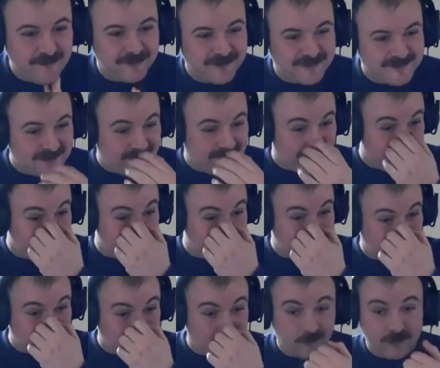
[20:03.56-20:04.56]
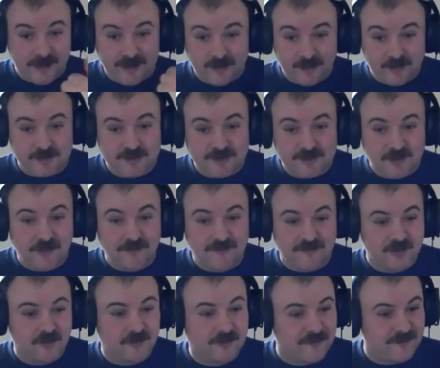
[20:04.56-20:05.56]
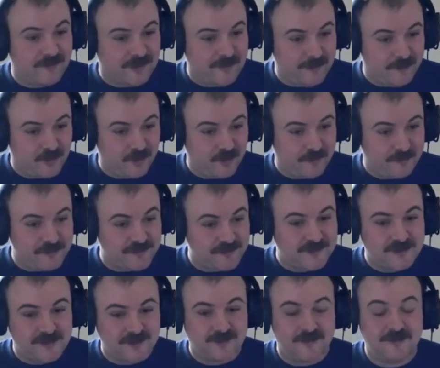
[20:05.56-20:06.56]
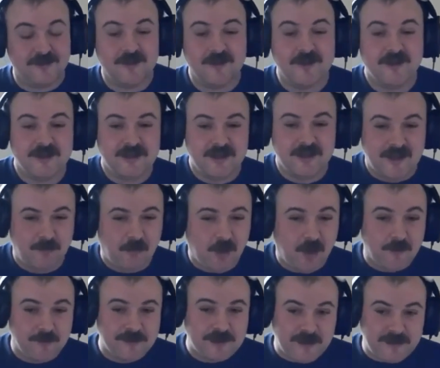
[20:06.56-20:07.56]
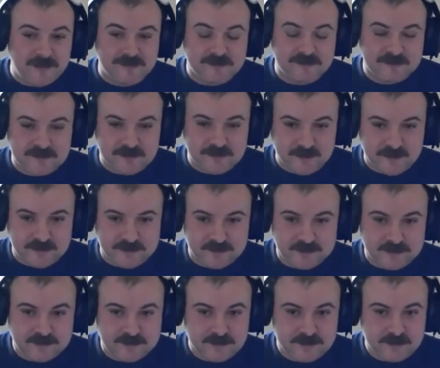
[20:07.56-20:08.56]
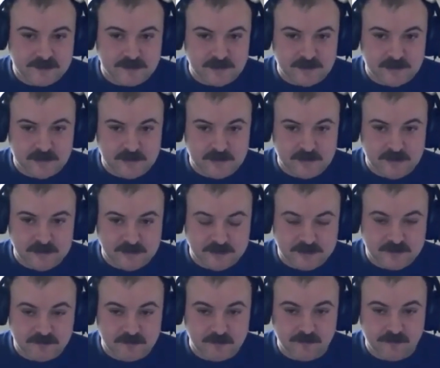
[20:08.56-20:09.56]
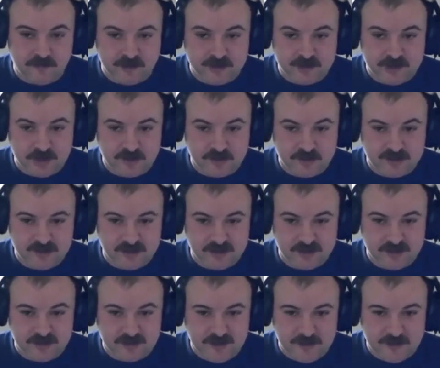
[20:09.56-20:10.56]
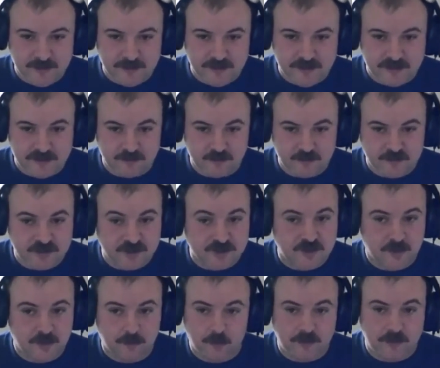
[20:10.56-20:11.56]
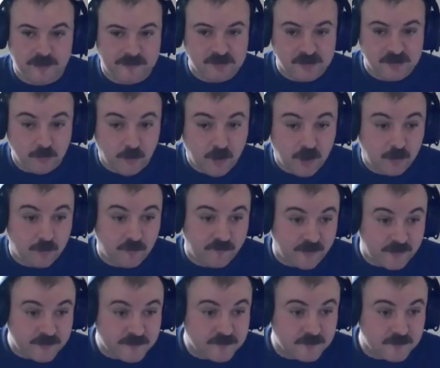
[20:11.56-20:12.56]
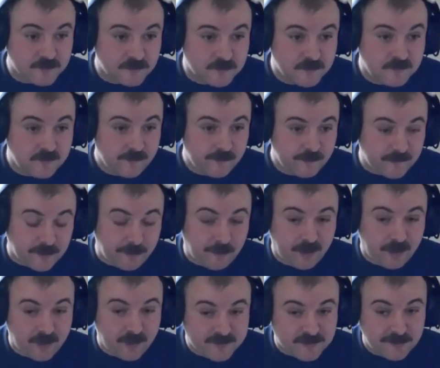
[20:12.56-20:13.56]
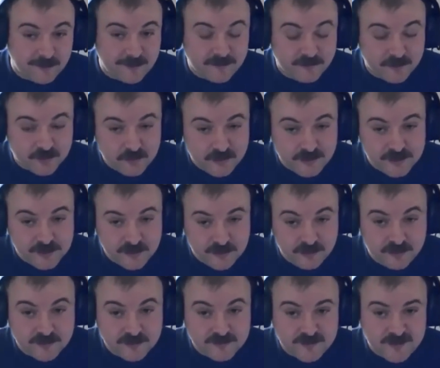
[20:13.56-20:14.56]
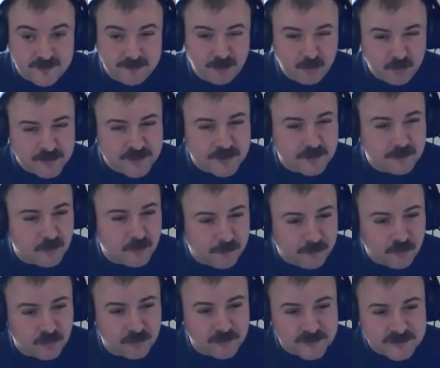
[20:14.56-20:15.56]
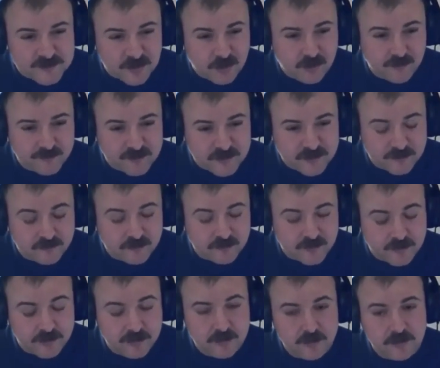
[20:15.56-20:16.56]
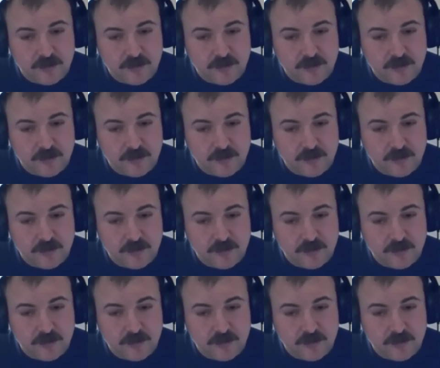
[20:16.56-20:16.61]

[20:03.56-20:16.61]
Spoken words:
because that means you're getting good staff and you're giving them a good position. And what I would hate to see is an interim vice chancellor that came in and was just unwilling to work with us. And by us, I mean the trade unions there, but also more broadly staff generally.